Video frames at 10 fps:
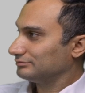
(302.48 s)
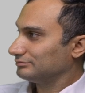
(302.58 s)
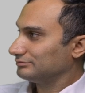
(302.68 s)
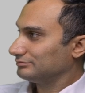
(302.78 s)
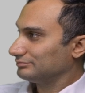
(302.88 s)

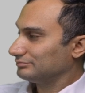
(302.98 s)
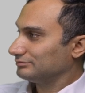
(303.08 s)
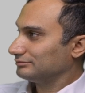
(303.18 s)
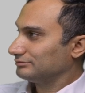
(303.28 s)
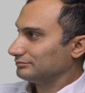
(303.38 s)

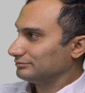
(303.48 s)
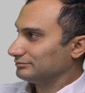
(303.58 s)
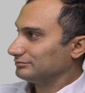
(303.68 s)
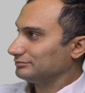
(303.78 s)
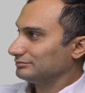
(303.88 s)

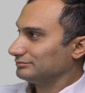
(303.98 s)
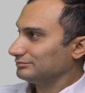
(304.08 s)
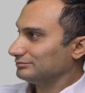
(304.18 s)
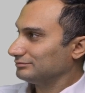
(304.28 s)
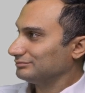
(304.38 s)

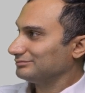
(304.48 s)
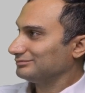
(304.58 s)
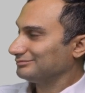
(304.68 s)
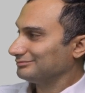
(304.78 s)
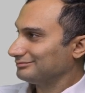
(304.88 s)

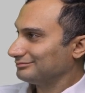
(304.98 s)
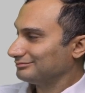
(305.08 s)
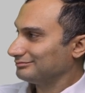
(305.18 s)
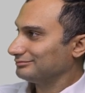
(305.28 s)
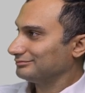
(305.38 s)

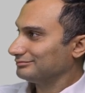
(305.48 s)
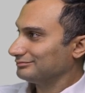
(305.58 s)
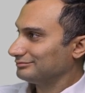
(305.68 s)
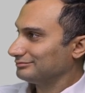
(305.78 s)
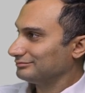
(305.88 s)

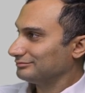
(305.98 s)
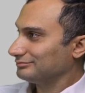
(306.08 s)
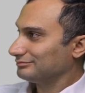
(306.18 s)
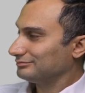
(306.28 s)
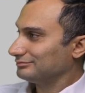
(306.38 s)

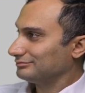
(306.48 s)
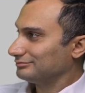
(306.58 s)
The person shown says nothing.